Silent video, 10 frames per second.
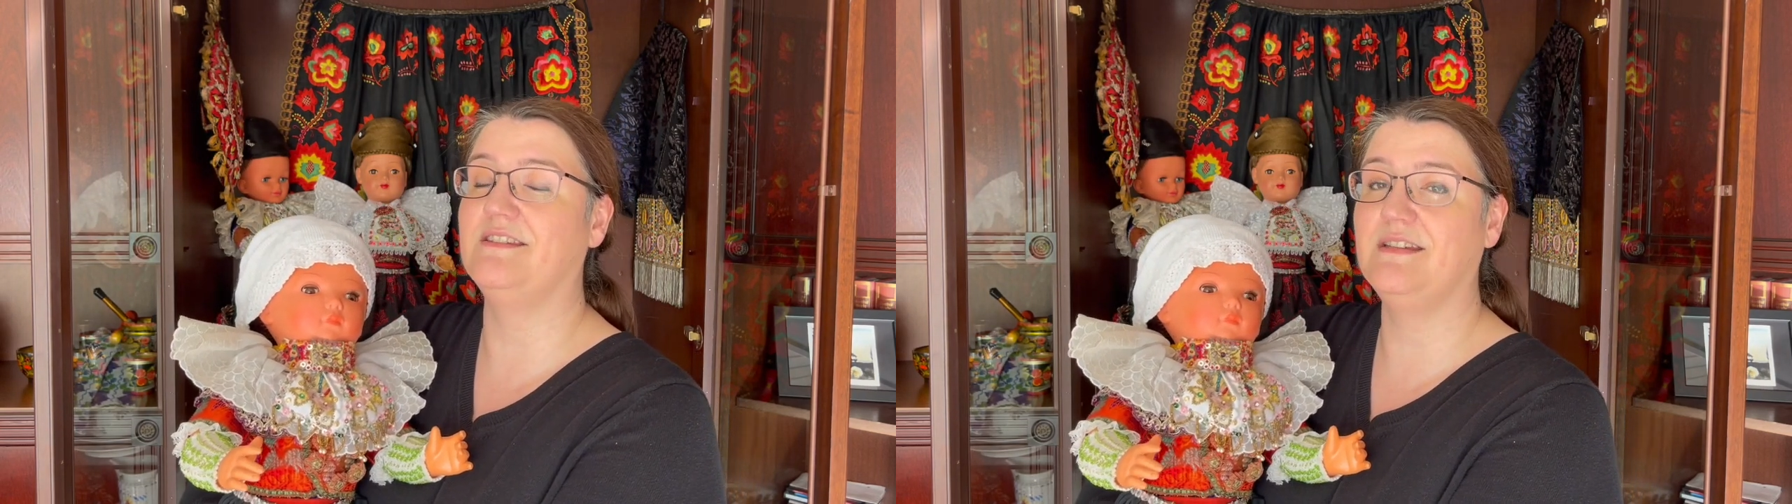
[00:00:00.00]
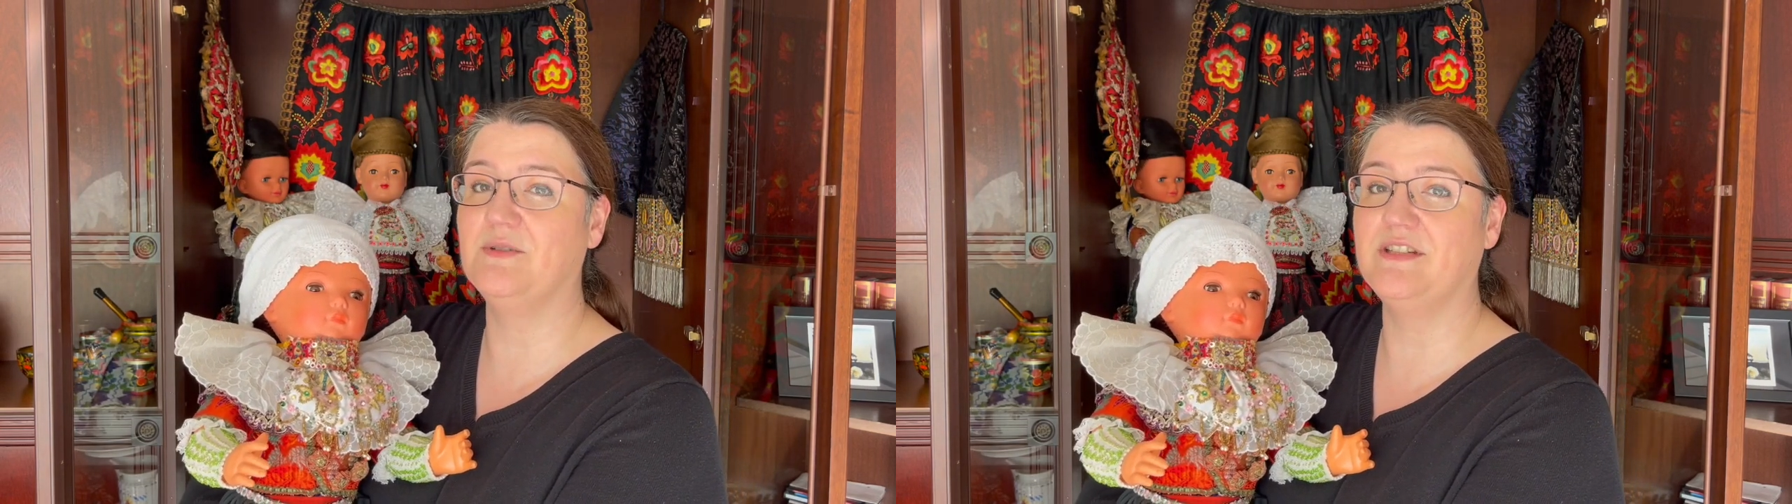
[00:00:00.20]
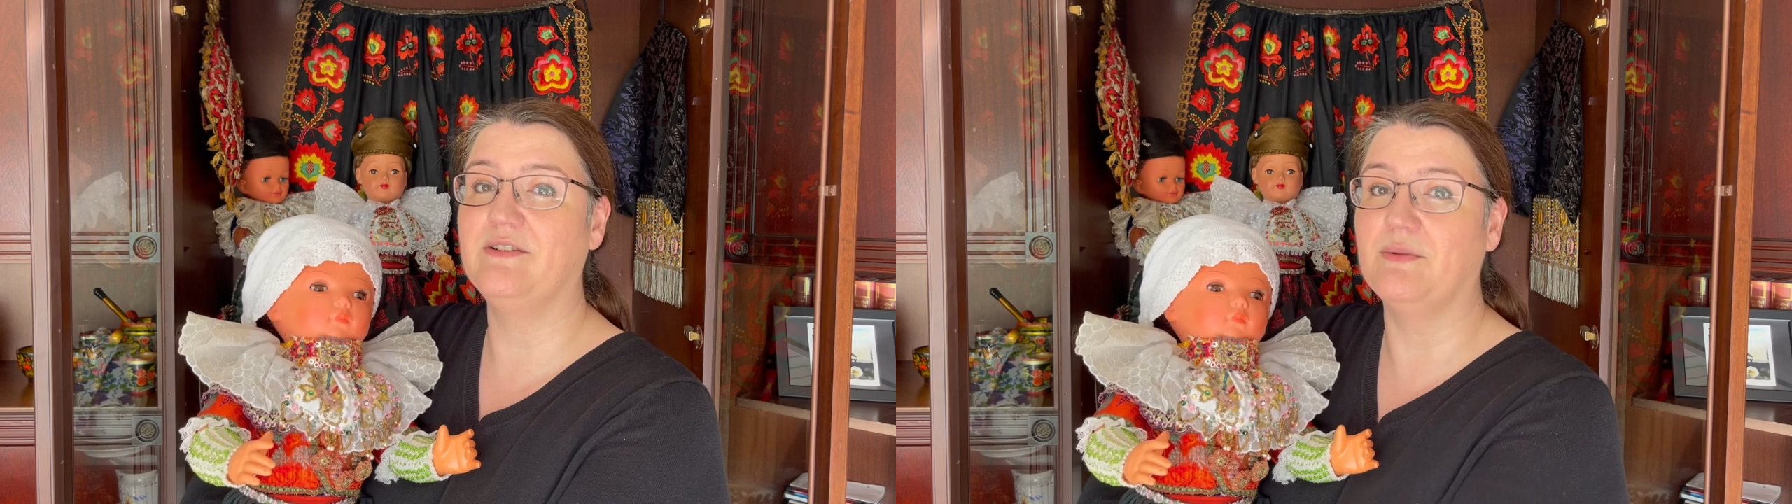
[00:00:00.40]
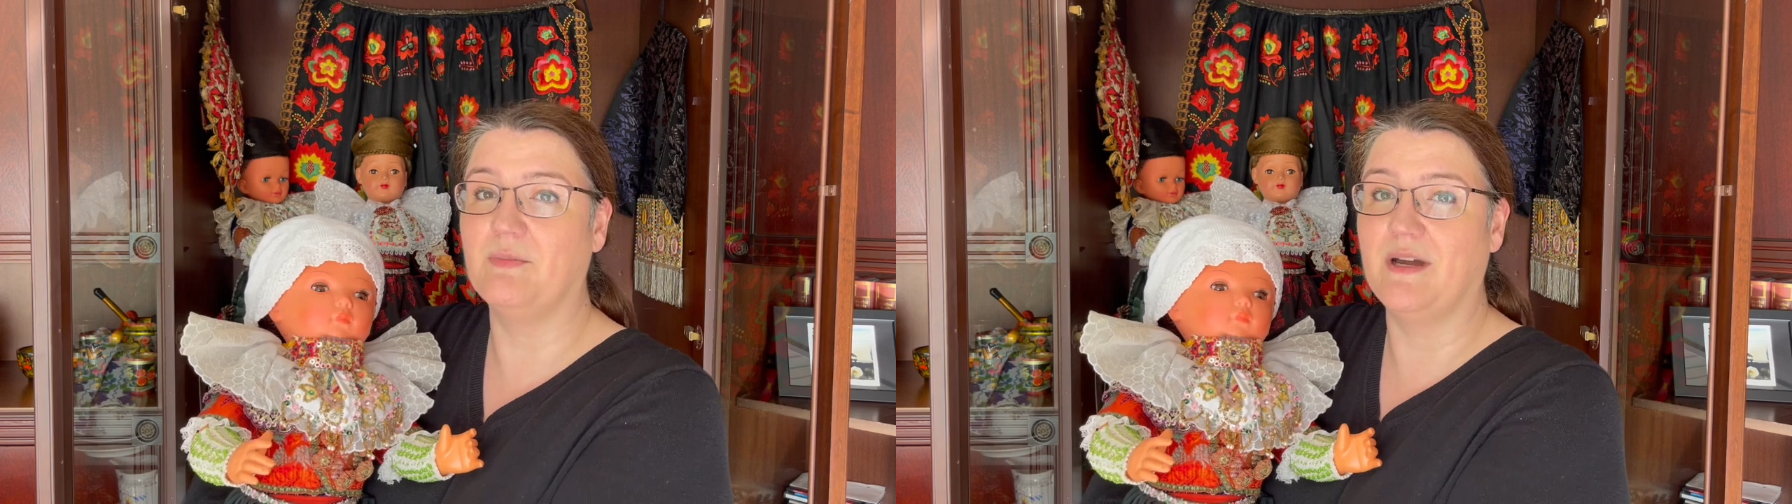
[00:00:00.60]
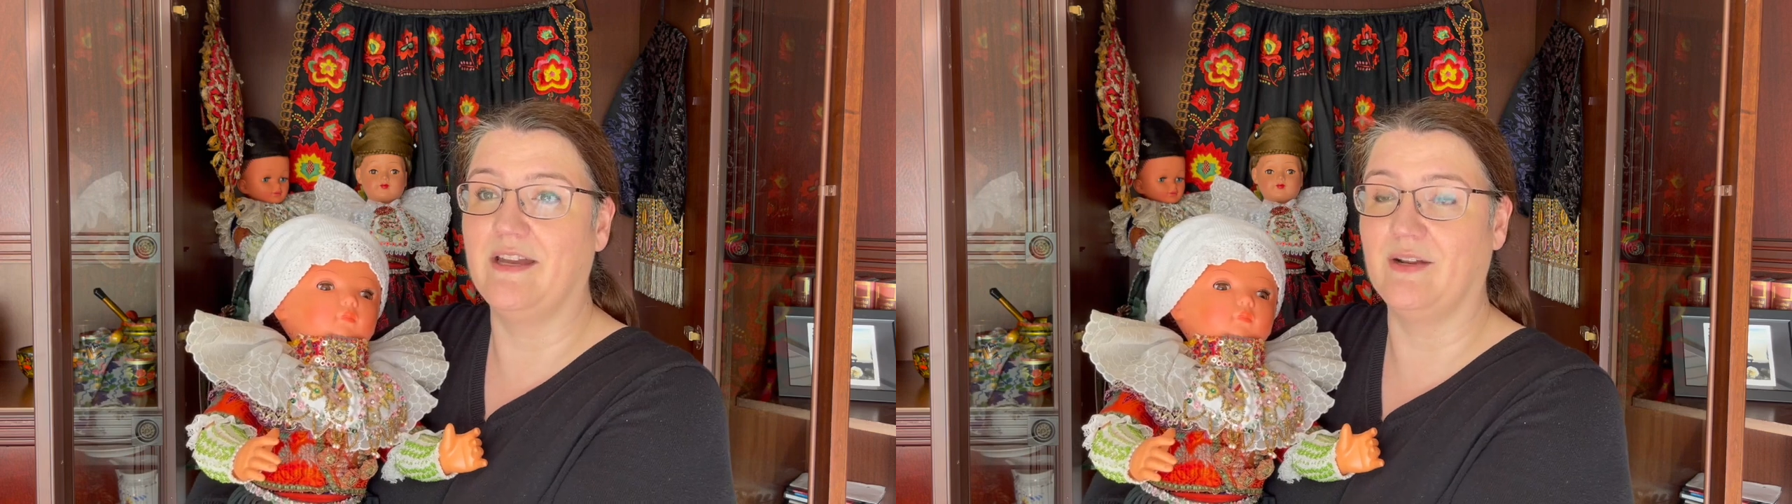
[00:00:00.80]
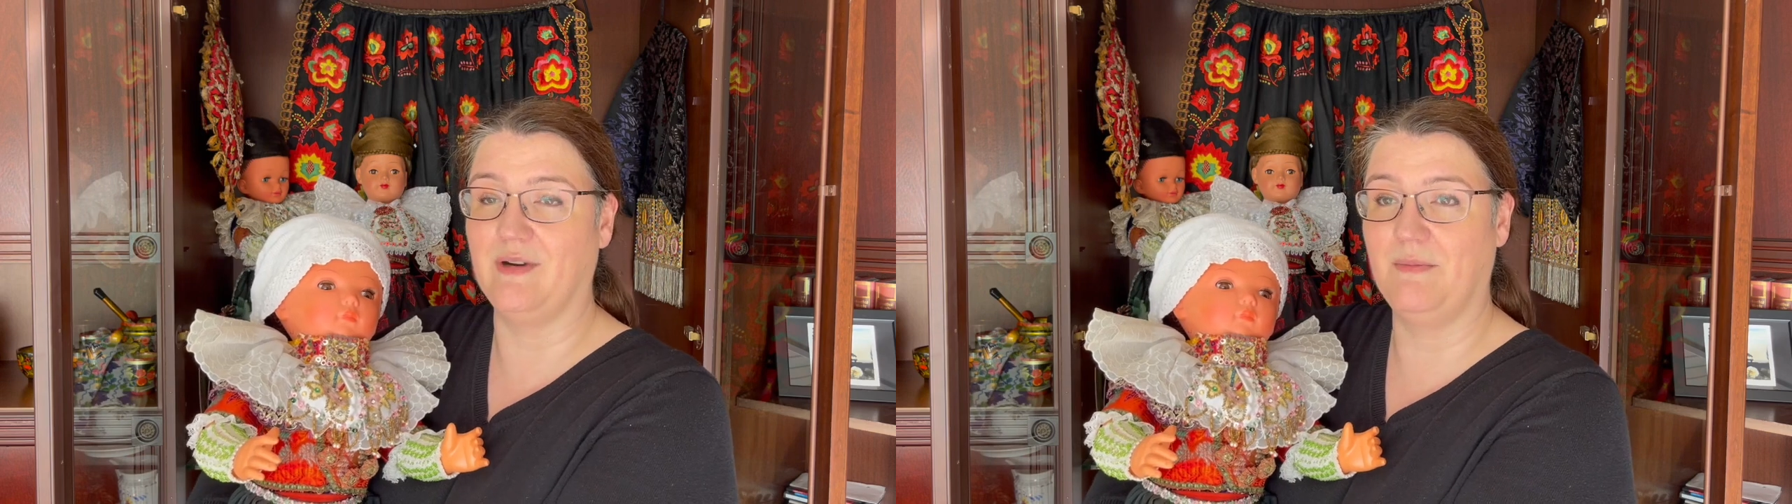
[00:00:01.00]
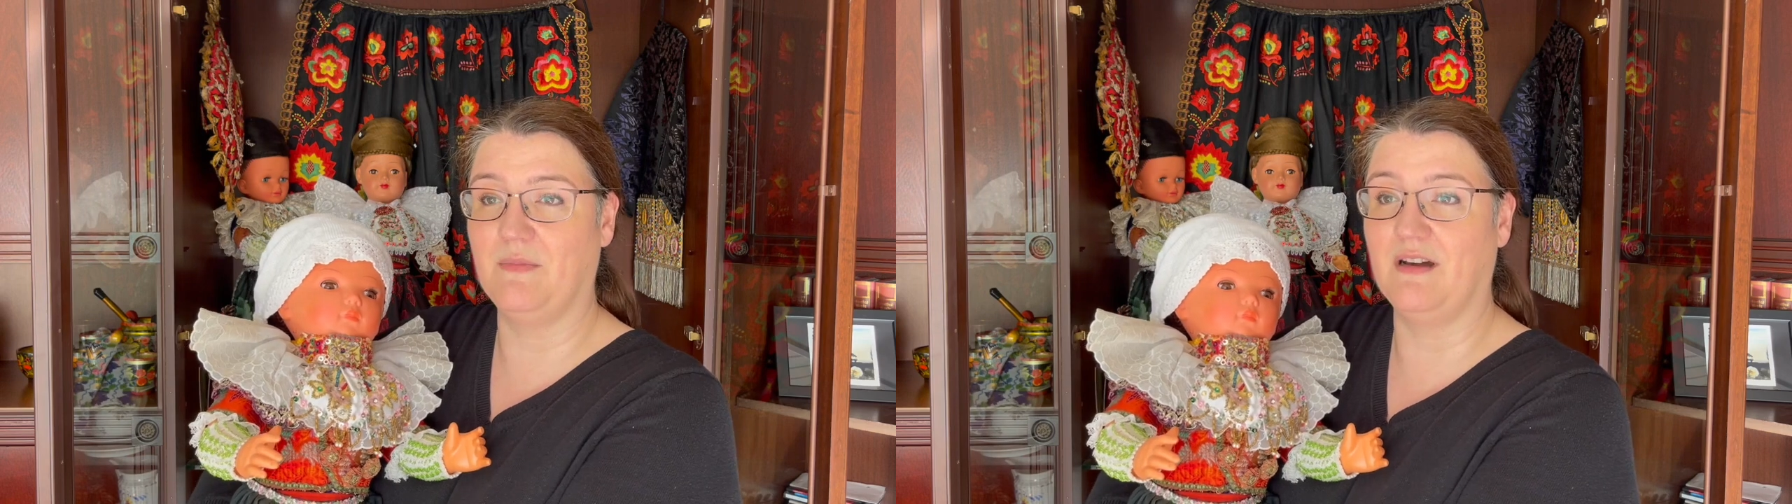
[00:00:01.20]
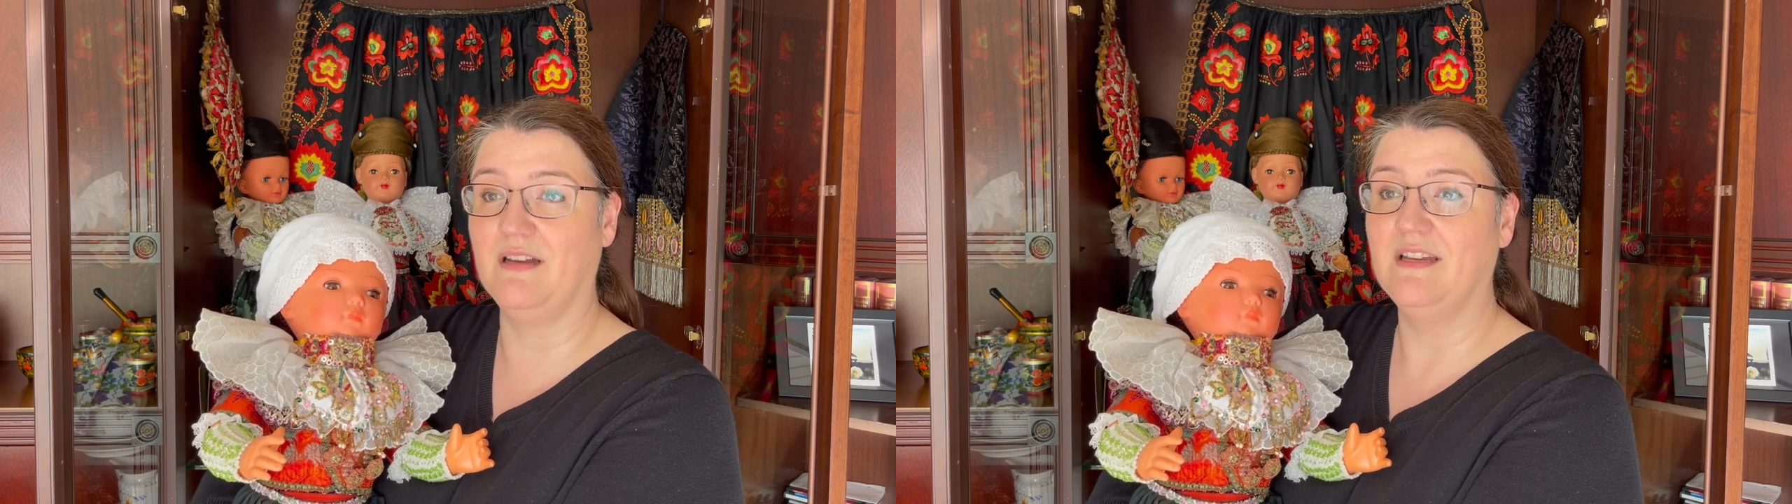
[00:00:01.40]
cemetery with my
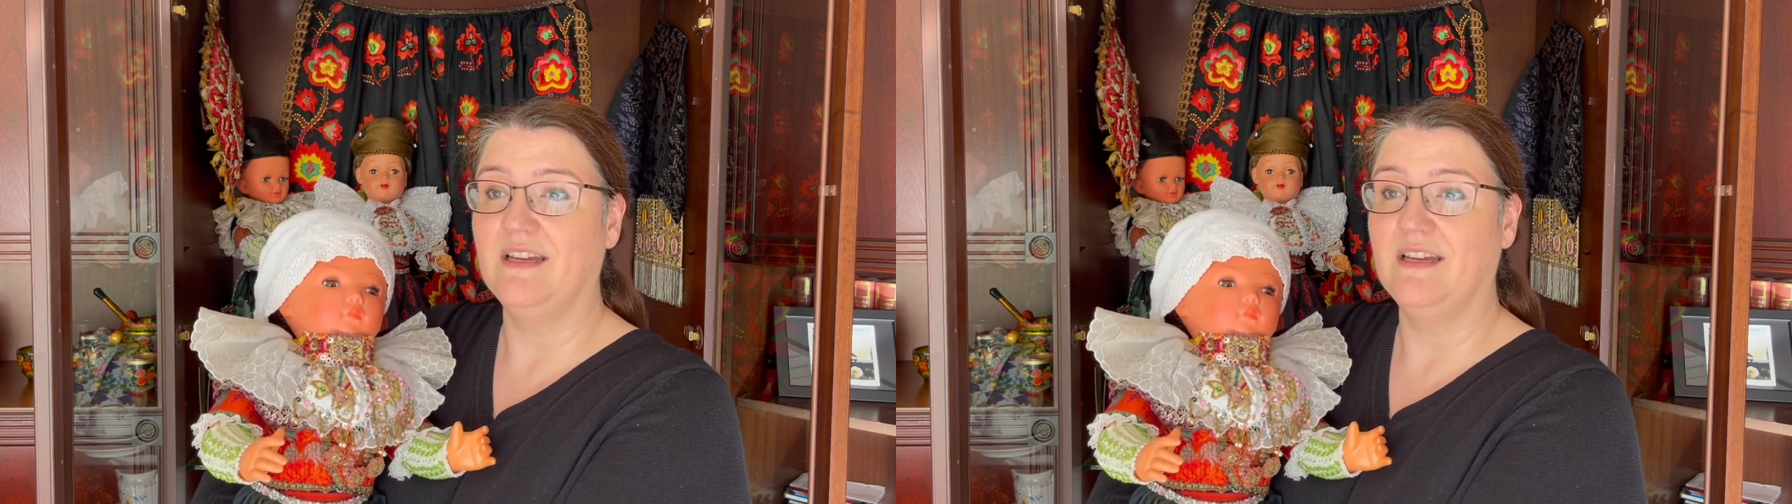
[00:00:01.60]
grandma,